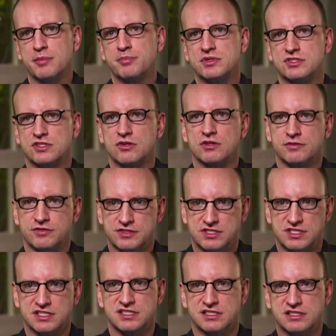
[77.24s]
episode of a
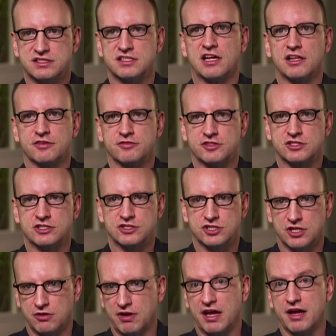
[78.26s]
60s television
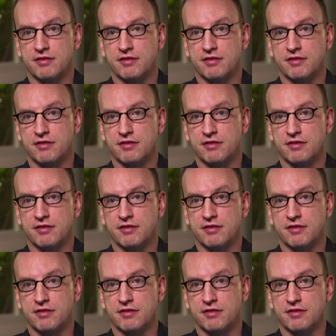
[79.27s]
show